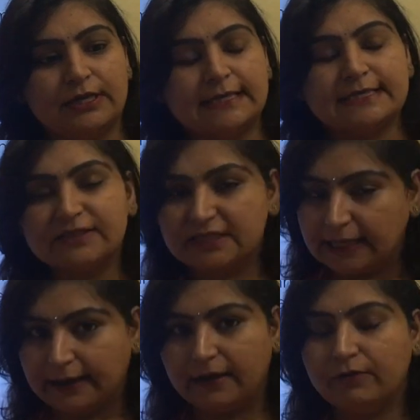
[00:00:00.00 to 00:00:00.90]

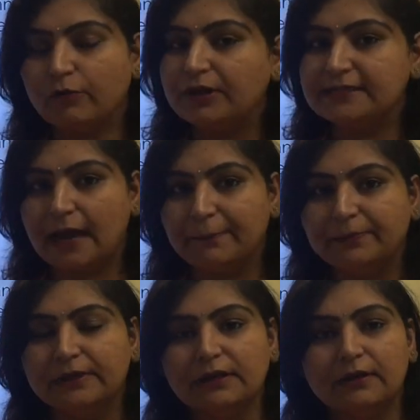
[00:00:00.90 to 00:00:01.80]
Say, for
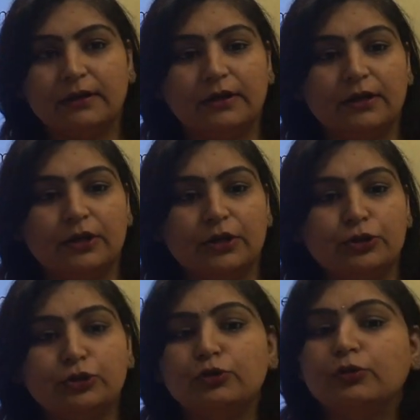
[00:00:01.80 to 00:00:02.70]
example,
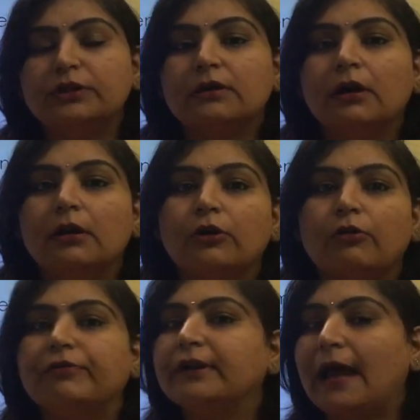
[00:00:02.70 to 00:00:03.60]
you know the color
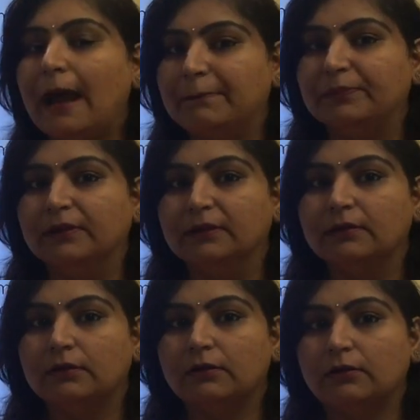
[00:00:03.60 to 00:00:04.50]
of an apple.
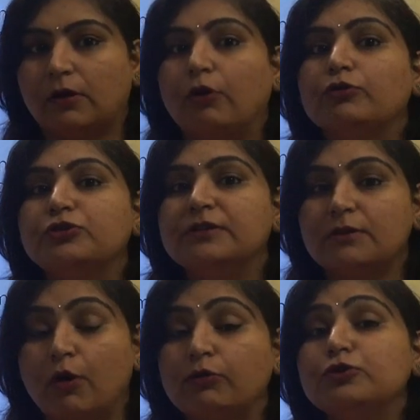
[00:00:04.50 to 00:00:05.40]
How
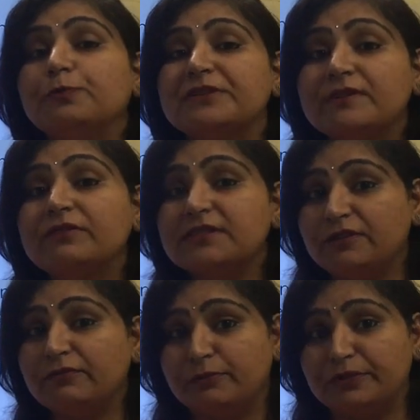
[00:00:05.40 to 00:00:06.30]
do you perceive this
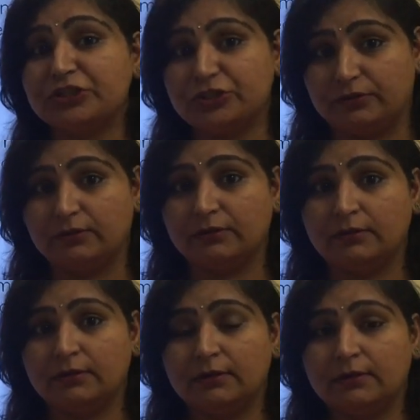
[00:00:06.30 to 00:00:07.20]
information?
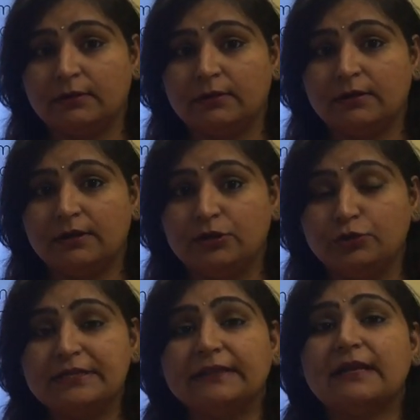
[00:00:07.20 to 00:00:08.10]

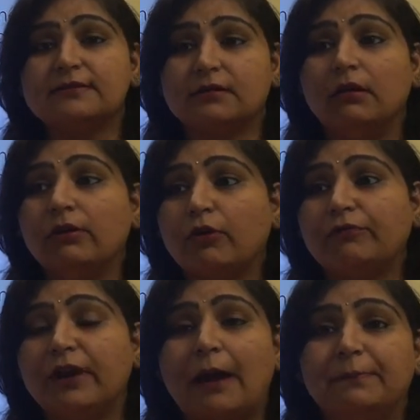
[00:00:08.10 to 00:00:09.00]
You say that the color
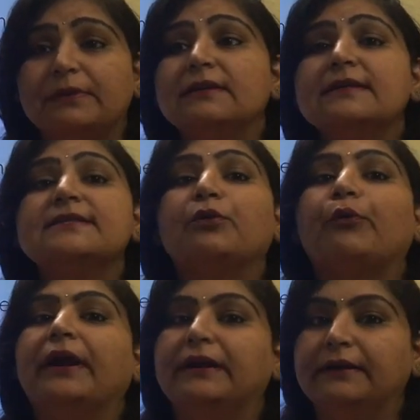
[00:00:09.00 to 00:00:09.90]
of an apple is
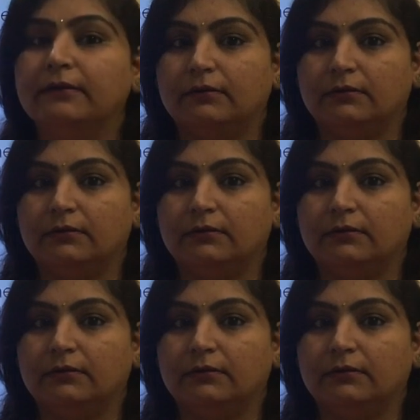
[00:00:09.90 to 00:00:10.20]
red.